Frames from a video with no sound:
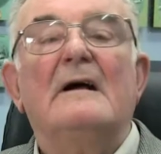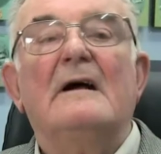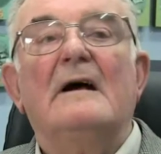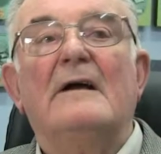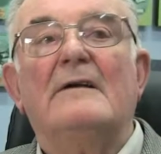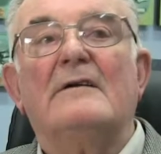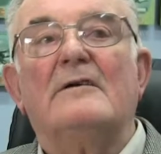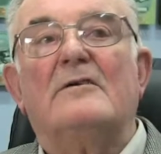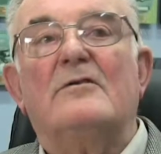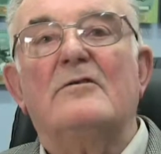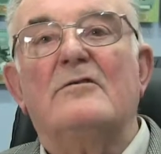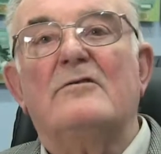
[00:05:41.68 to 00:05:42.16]

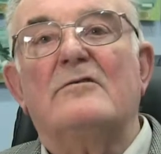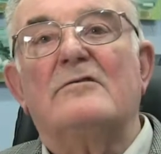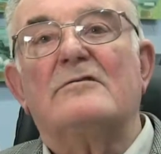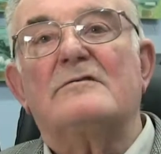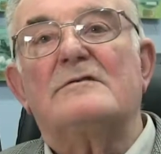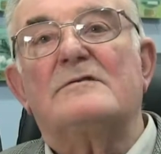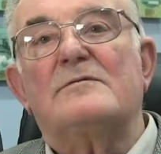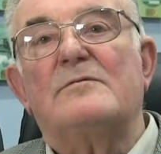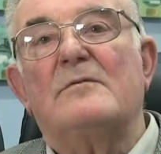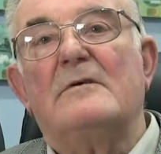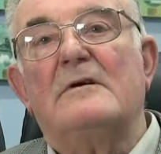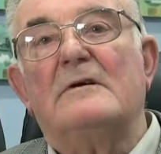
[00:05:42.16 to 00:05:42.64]
And of
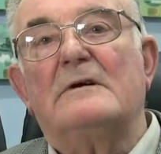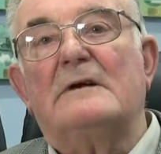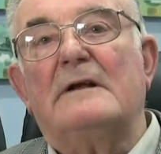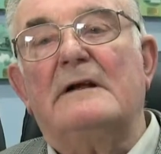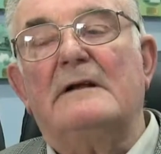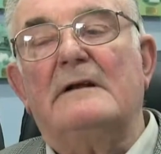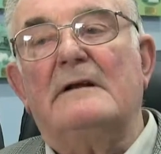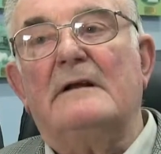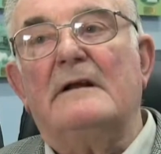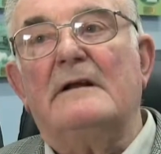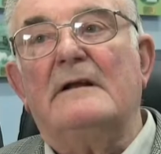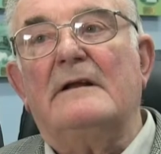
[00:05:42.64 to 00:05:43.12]
course,
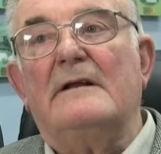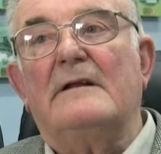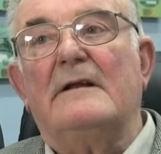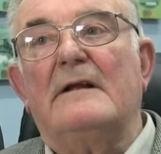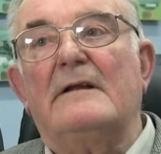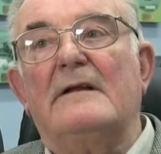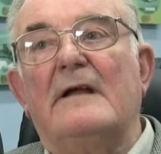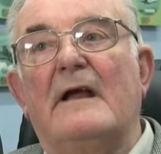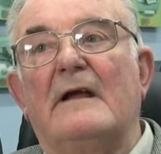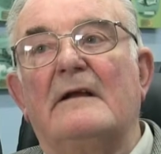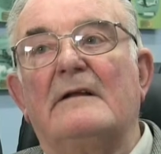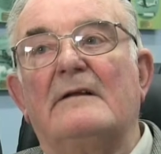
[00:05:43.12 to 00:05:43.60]
working in
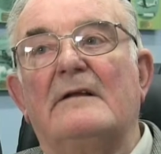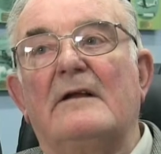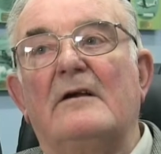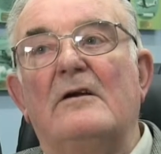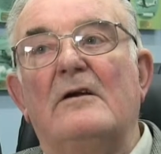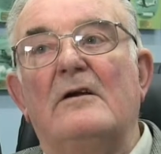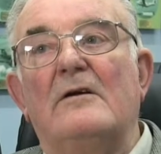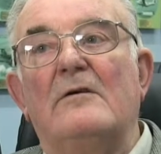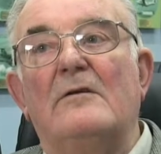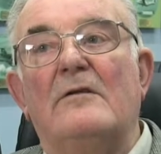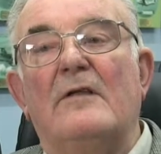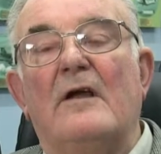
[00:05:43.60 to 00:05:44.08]
the,
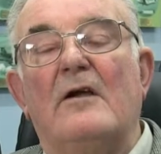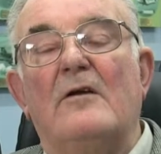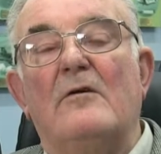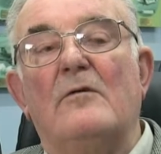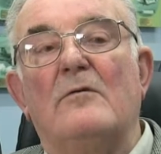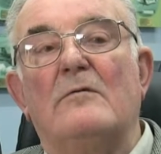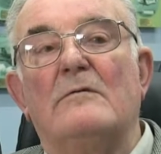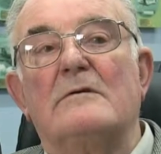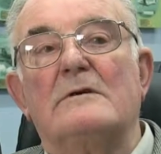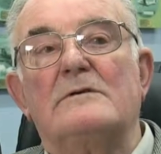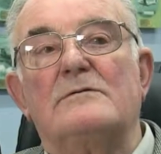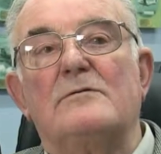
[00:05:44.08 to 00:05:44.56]
they
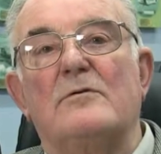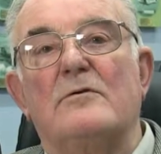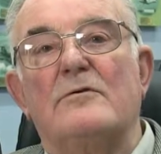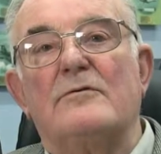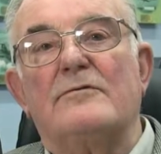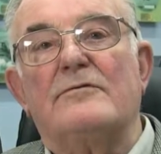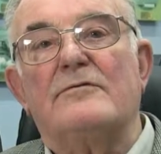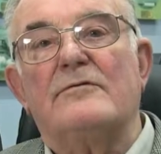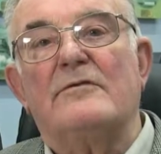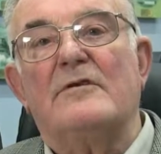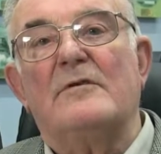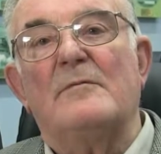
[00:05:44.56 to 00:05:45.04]
always
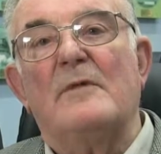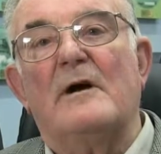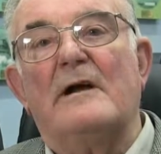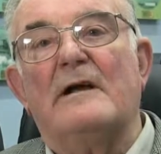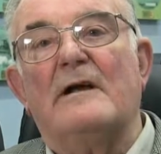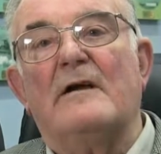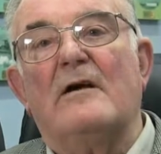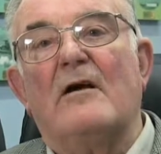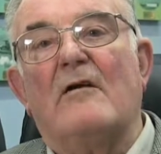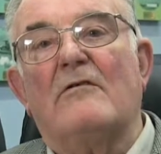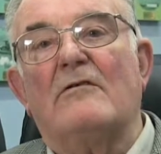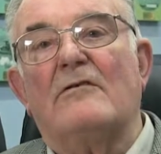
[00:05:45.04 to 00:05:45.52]
walk through the
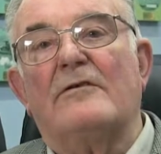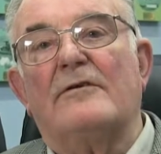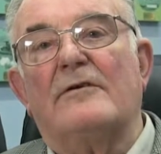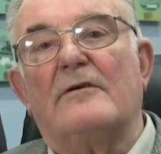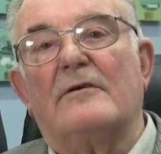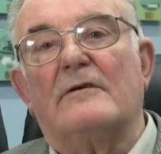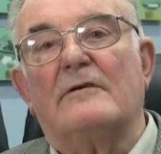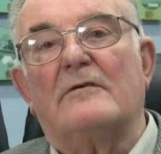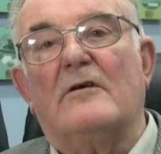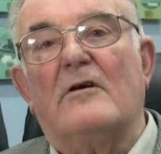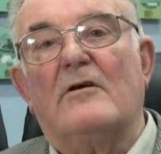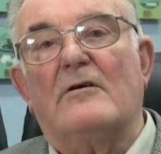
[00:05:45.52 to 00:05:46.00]
main
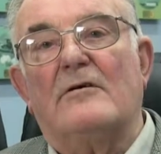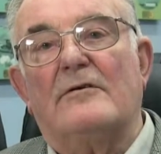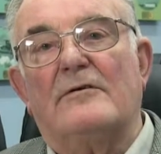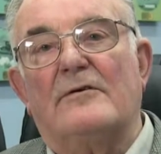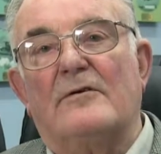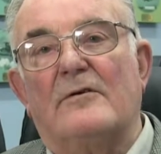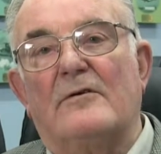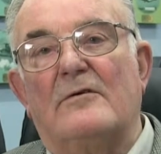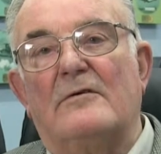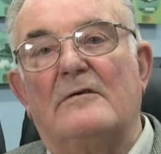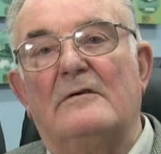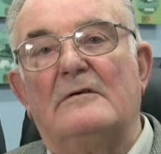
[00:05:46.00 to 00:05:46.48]

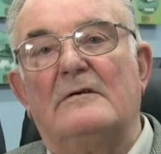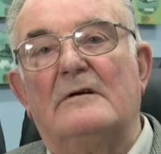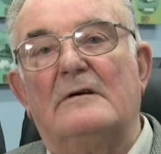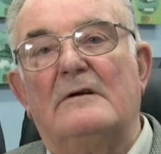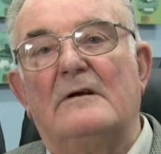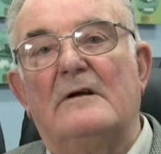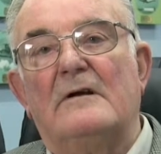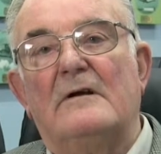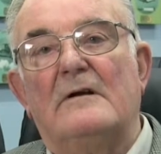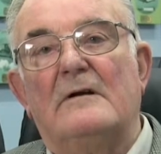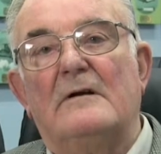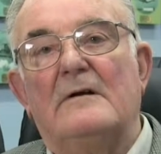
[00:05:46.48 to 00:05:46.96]
corridor,
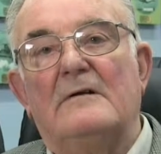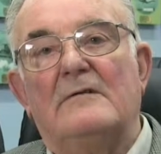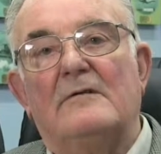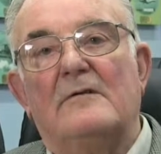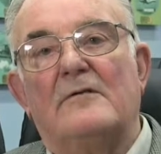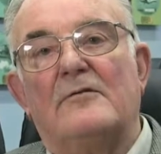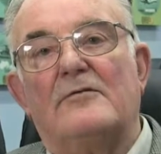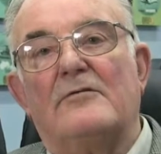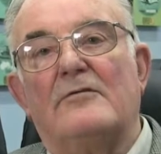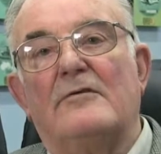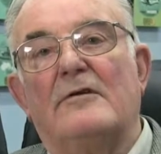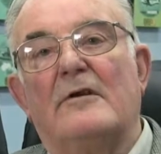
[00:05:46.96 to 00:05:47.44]

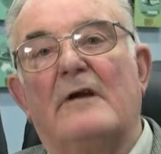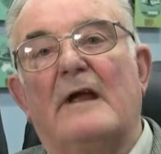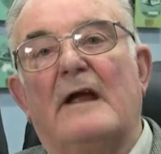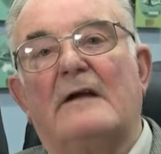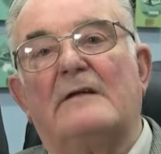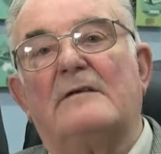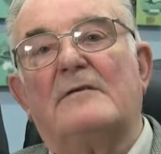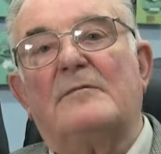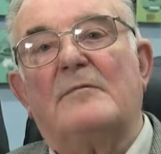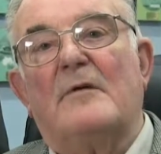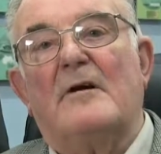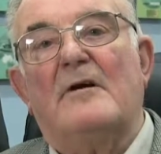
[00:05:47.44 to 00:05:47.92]
through the
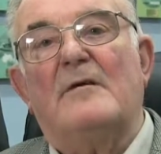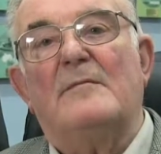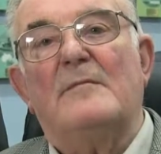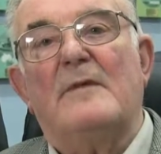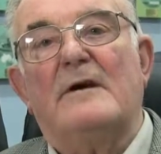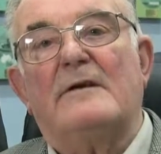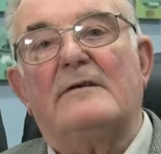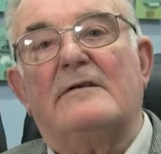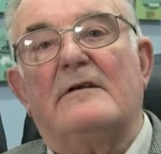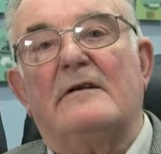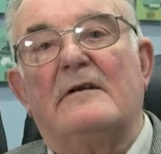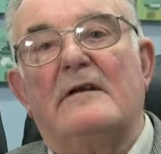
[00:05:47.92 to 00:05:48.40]

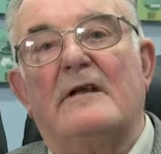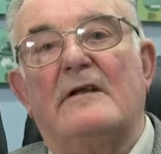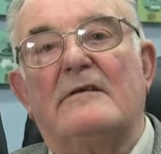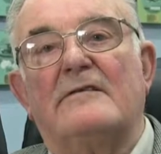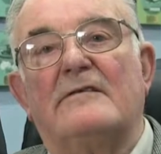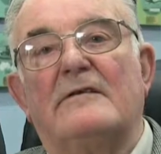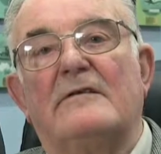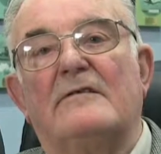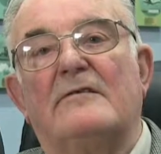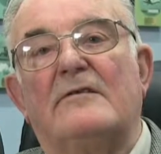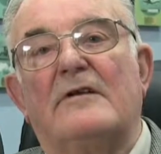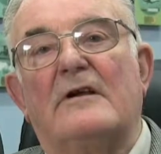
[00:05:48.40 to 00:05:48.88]
experimental.
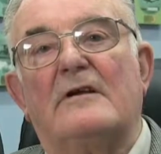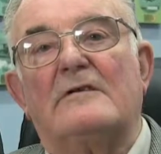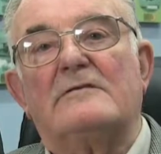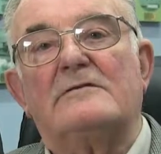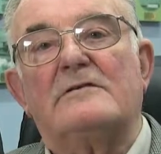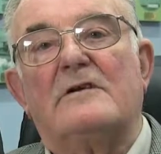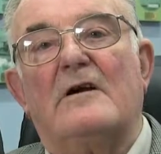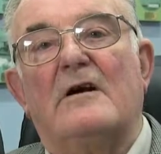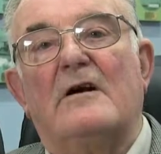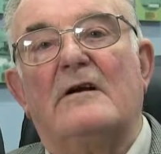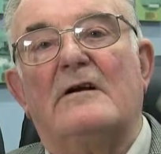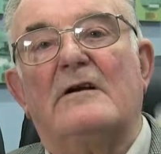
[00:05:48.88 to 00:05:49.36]
There was
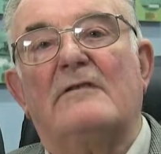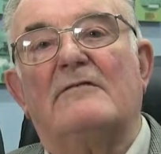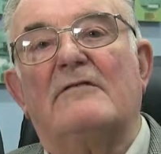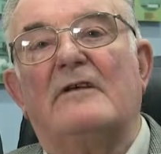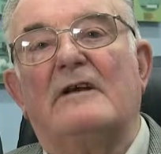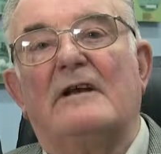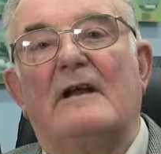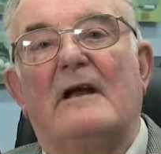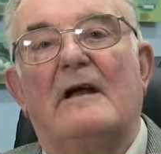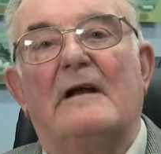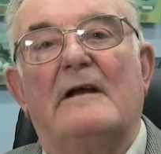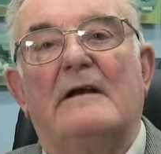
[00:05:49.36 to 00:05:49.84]
a kind of a
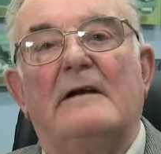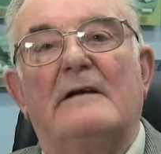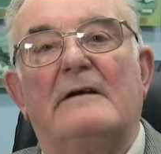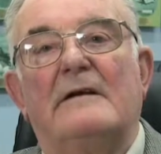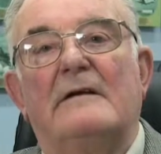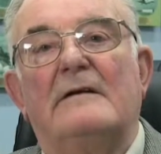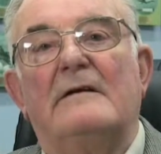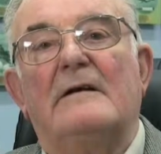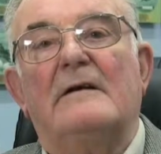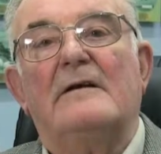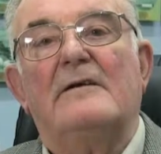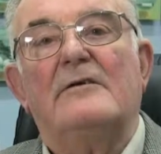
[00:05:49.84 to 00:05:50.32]

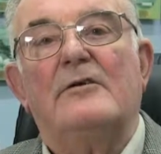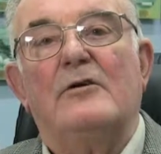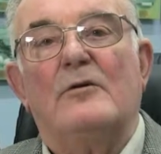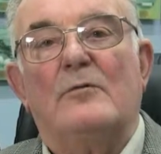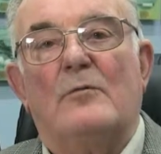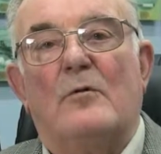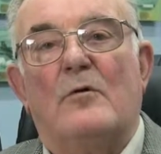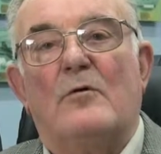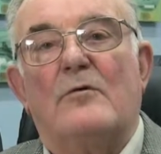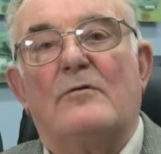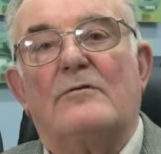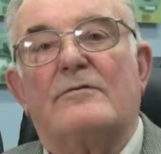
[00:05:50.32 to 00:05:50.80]
lane you
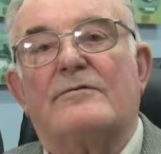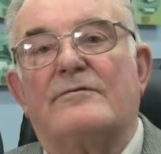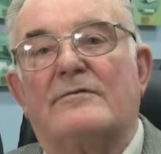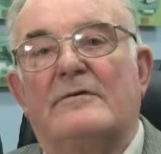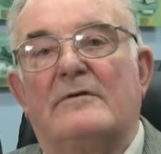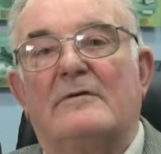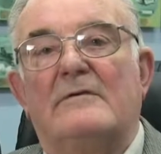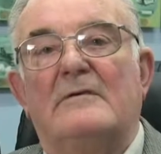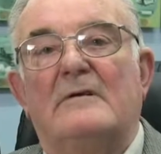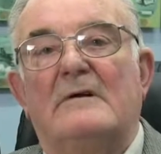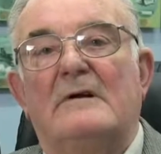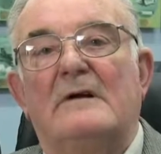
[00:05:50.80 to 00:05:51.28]
walk
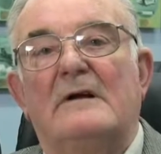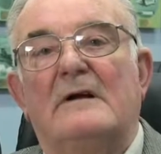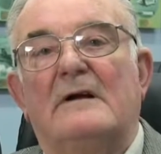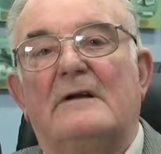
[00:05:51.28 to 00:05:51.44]
through.